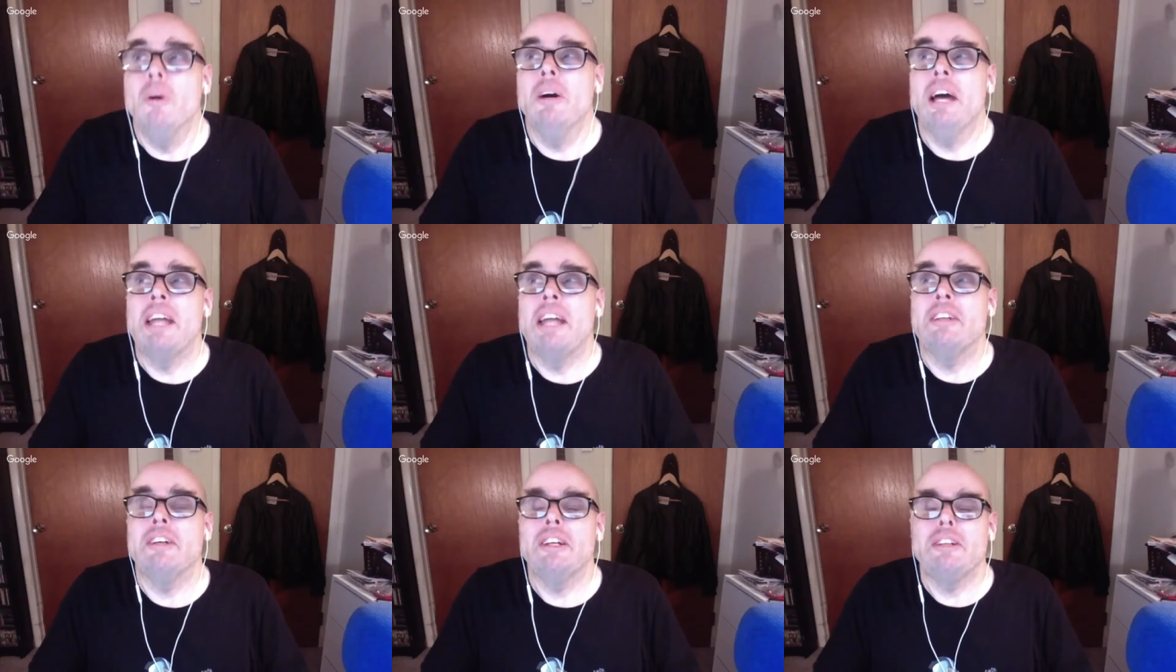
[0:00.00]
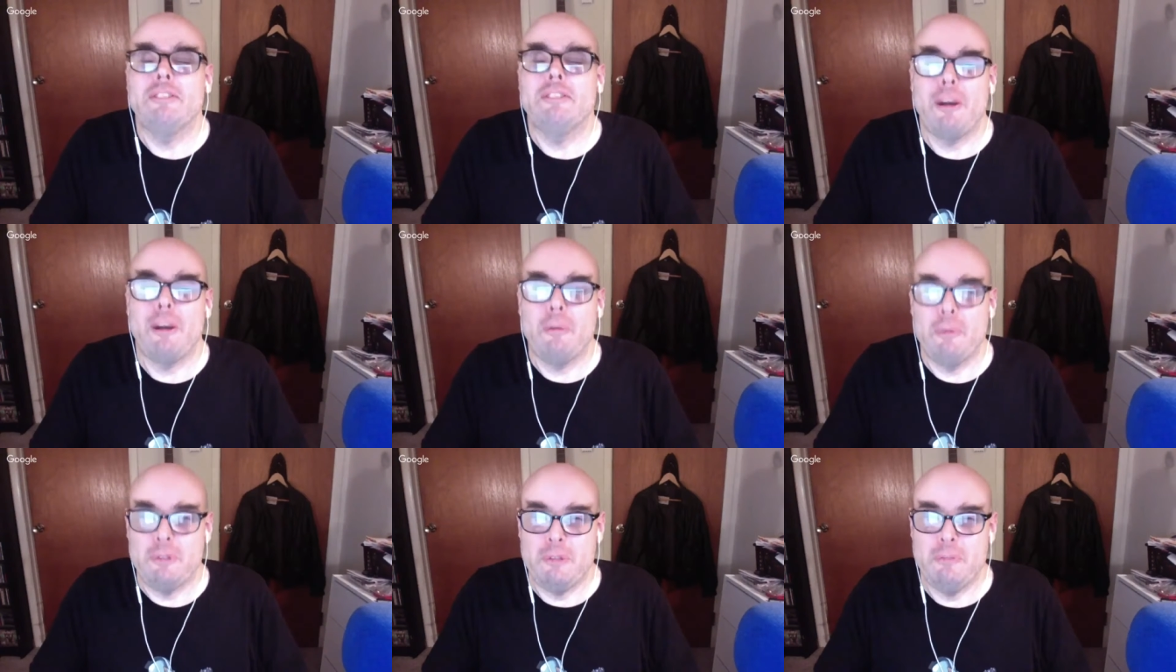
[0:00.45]
and Link Ray
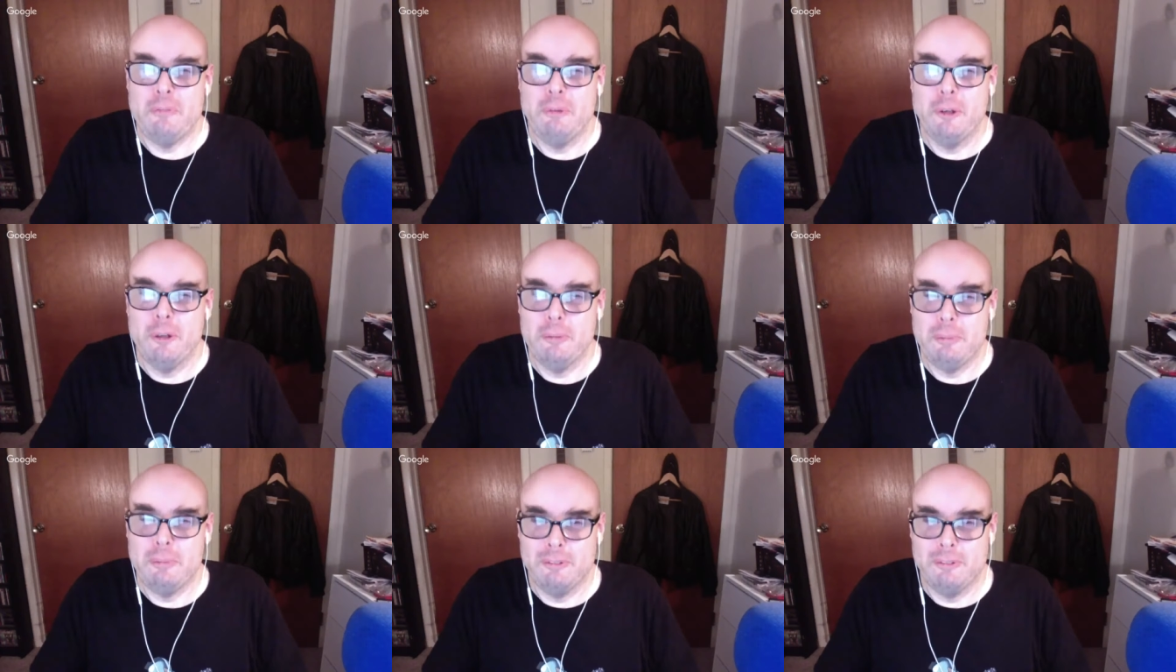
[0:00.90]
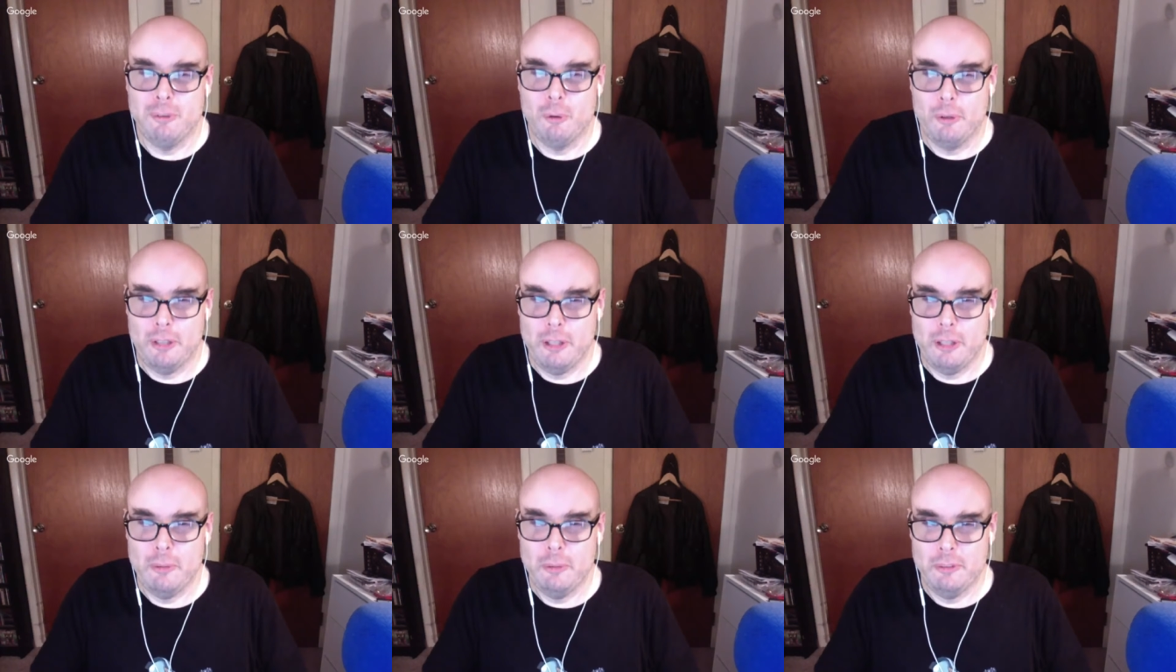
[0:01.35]
was a little before.
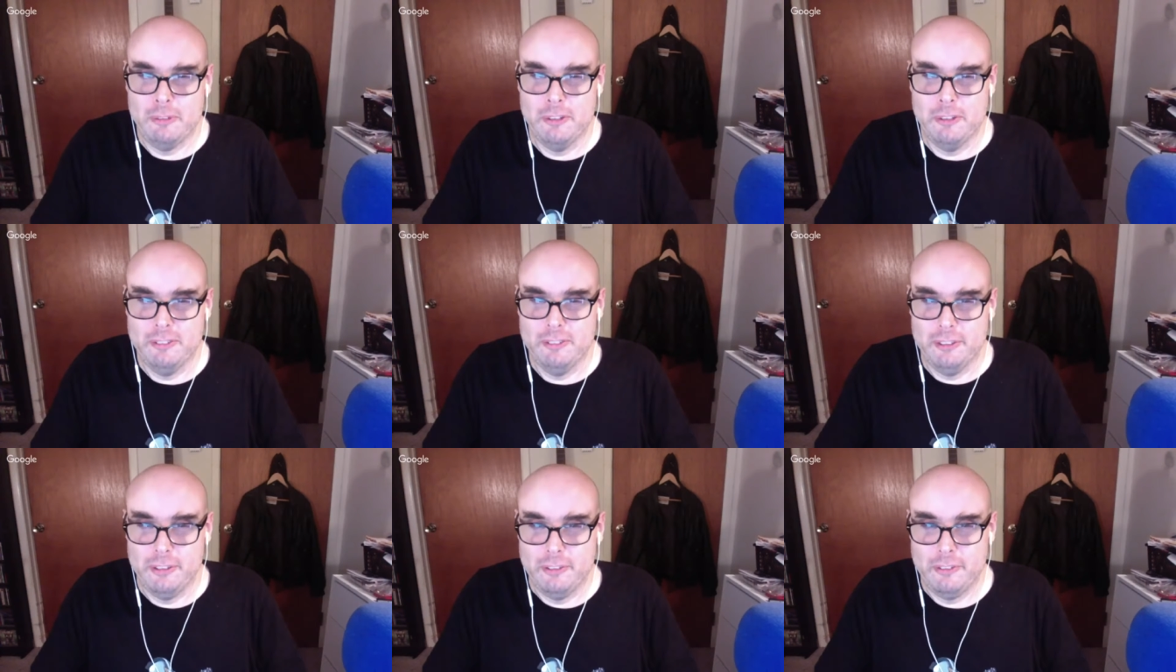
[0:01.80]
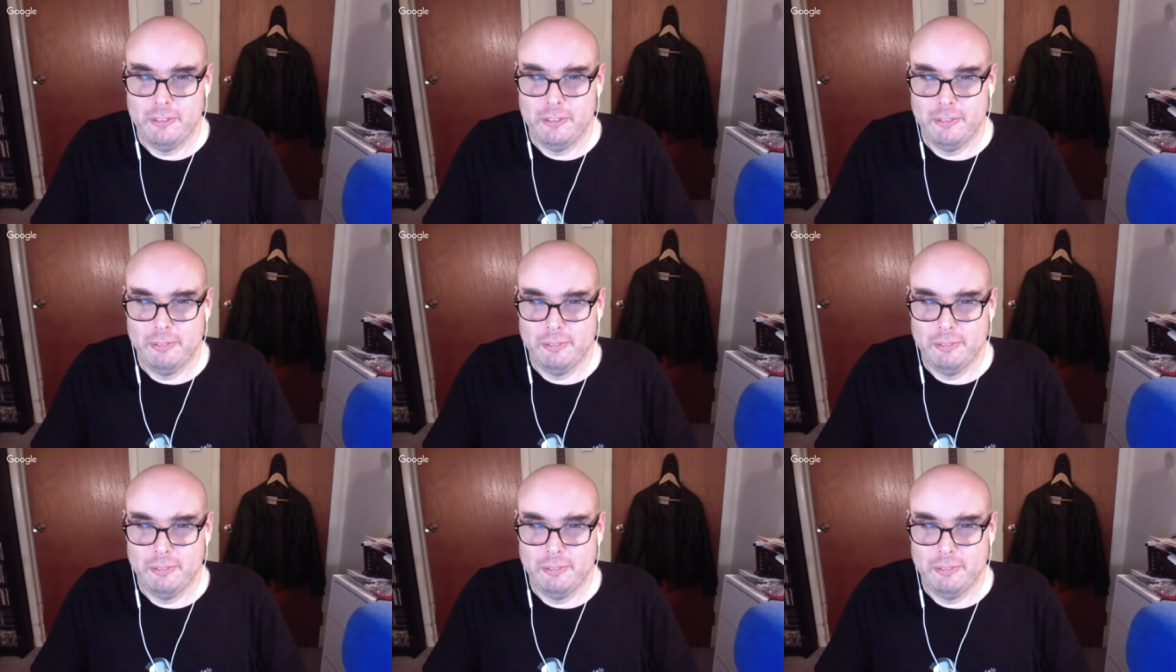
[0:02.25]
He was 50s.